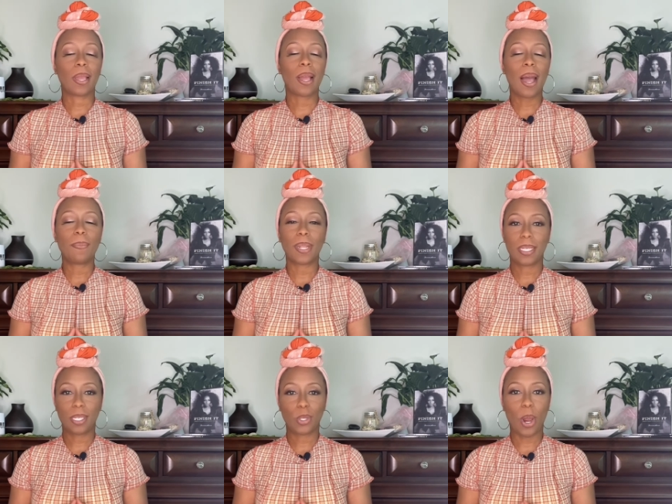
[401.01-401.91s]
God bless
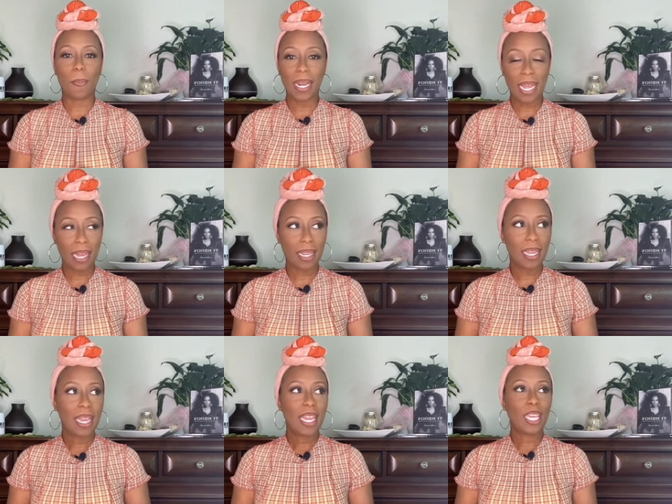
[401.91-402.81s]
his heart. My daddy,
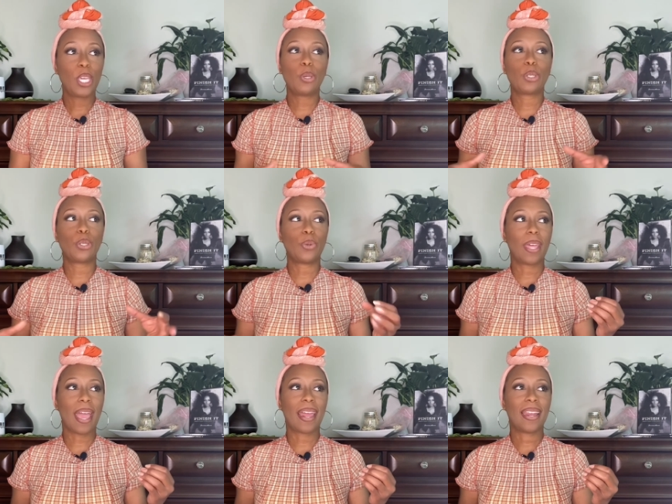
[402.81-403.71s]
he used to do
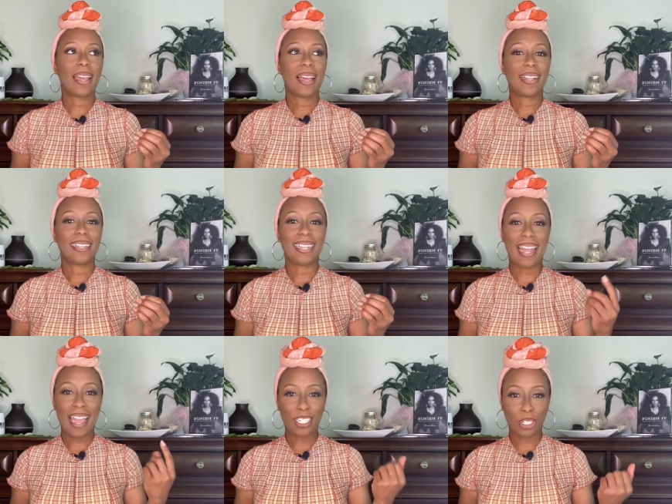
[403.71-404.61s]
that
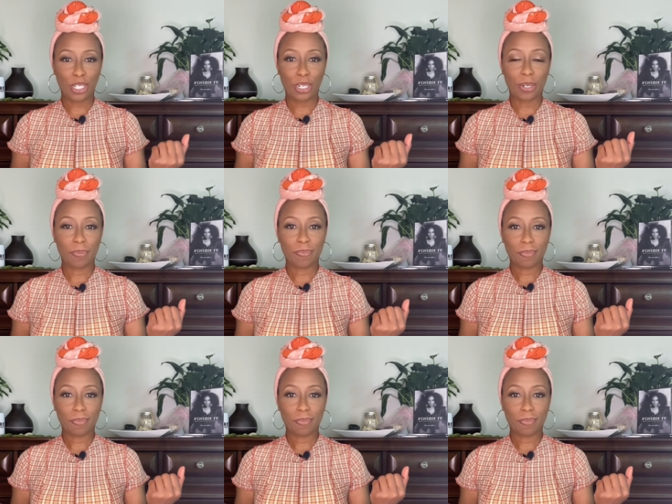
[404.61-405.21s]
last year